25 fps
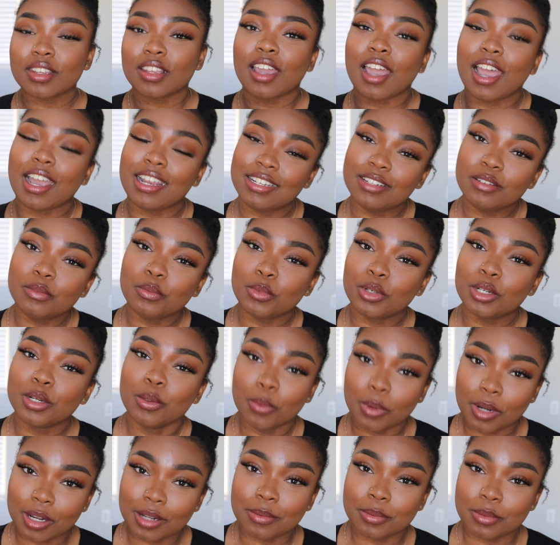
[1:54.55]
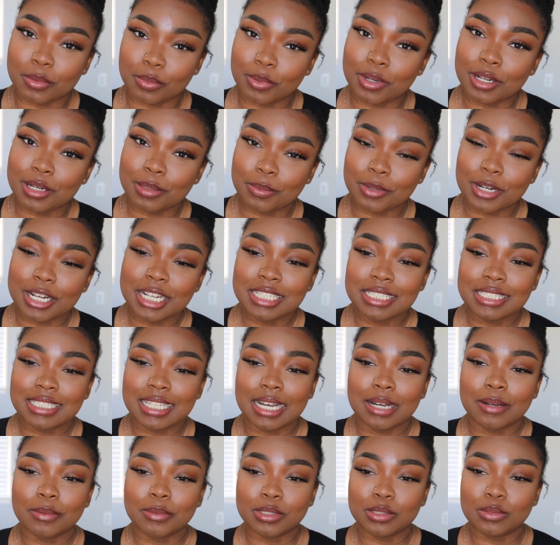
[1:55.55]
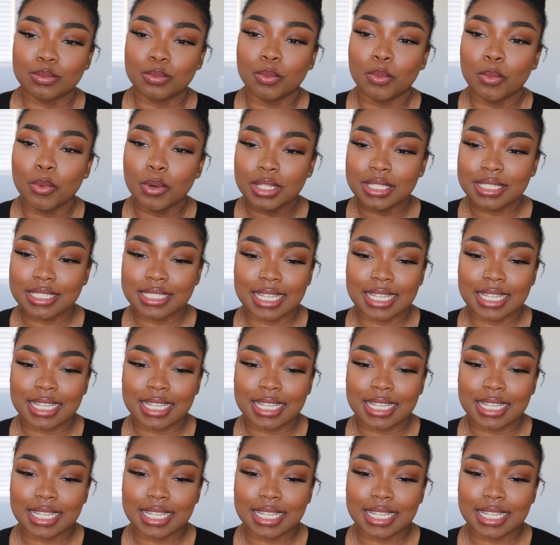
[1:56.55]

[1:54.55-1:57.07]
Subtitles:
I didn't want to work with WordPress. That was one